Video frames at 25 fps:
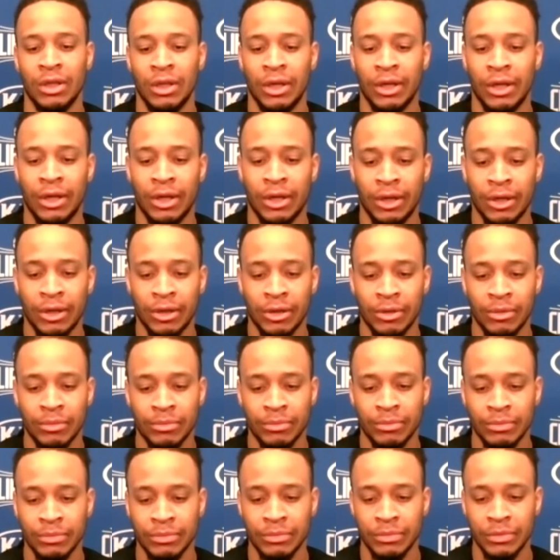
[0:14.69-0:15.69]
Not
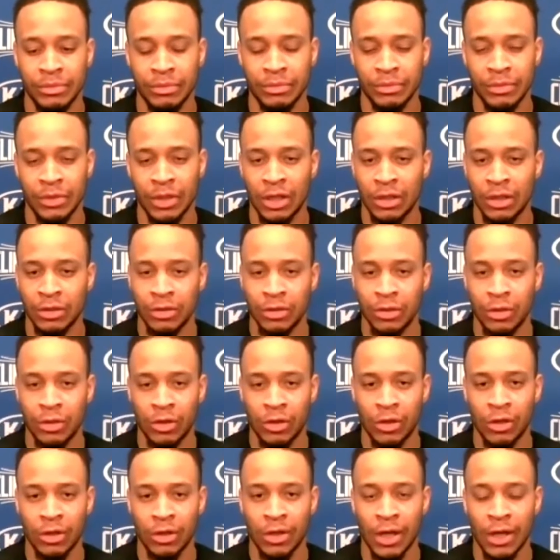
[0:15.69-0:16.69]
a
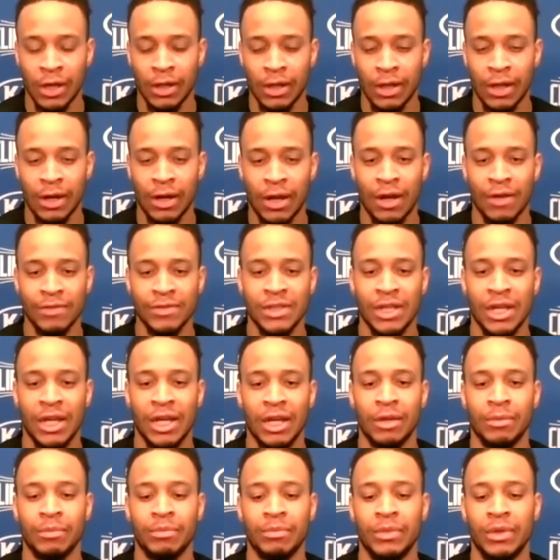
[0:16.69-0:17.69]
lot of off
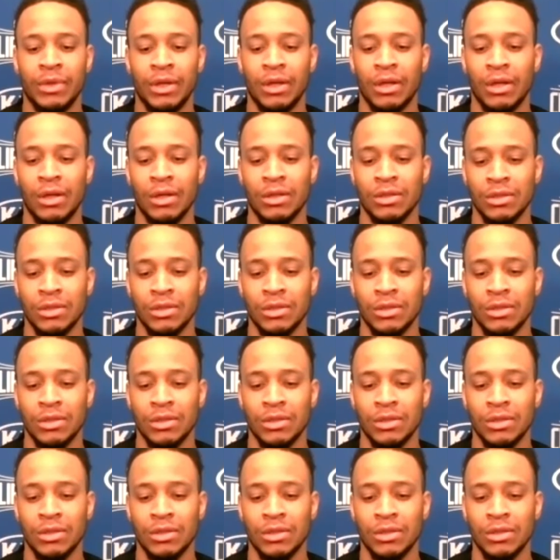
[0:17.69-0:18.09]
time.